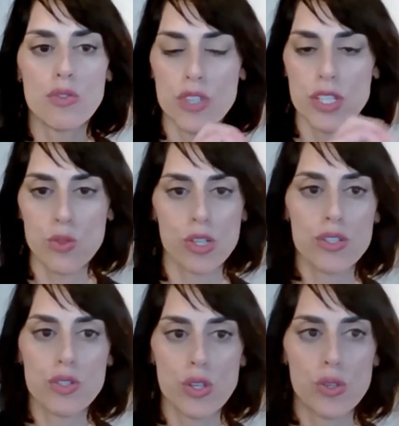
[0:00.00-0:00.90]

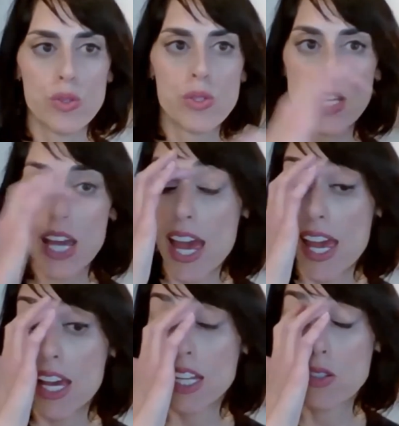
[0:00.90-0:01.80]
resource use,
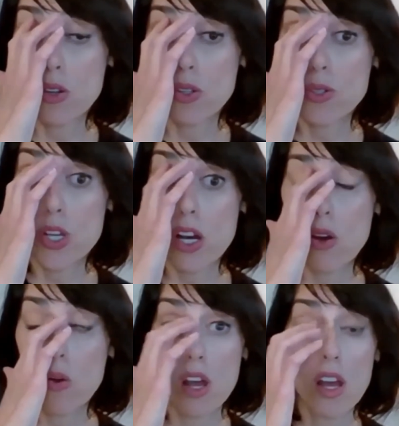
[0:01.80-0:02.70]
and
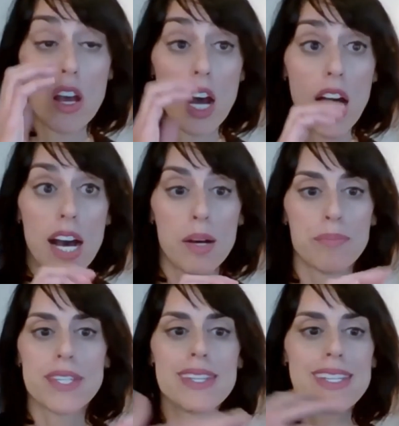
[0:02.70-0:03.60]
also
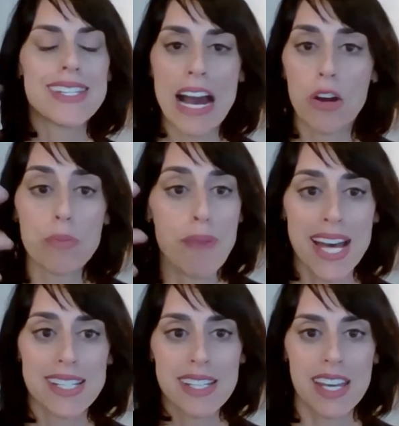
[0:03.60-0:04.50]
sound
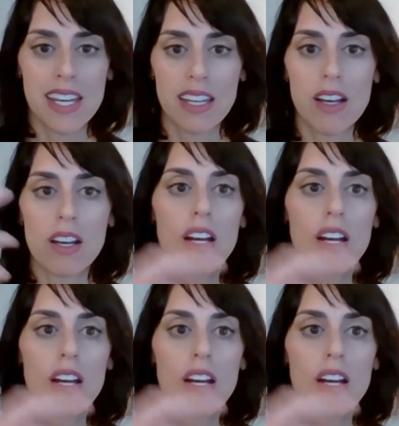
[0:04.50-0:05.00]
masking,